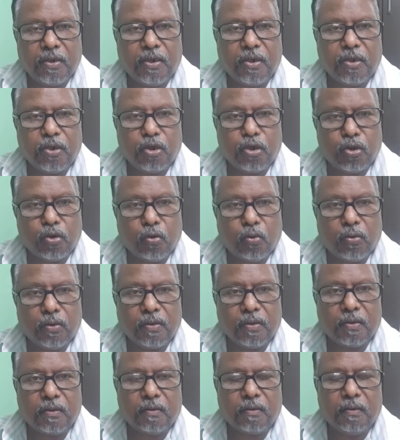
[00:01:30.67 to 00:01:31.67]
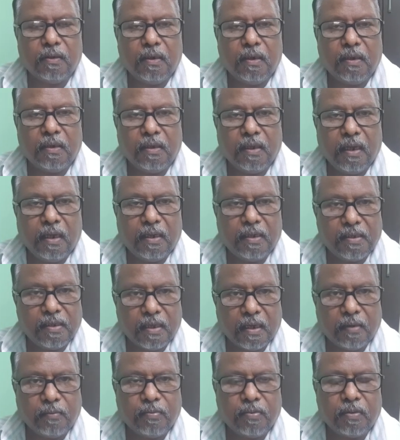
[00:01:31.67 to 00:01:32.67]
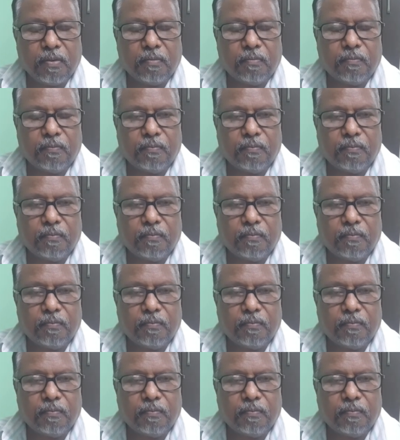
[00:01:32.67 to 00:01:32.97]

stores the enzymes.